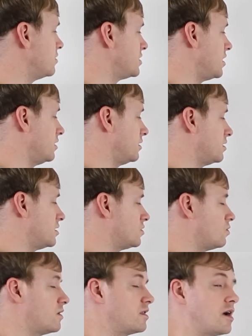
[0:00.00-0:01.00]
your sentence
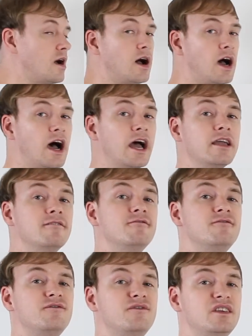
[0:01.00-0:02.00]
with I
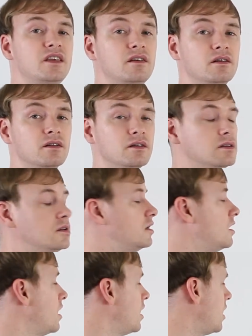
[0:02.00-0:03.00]
feel.
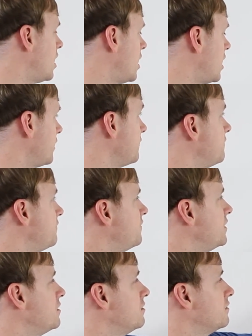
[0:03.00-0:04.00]
I
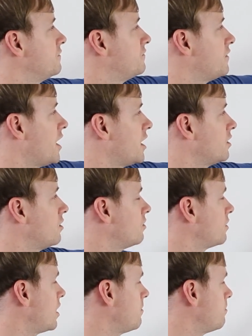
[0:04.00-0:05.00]
feel fine. Okay,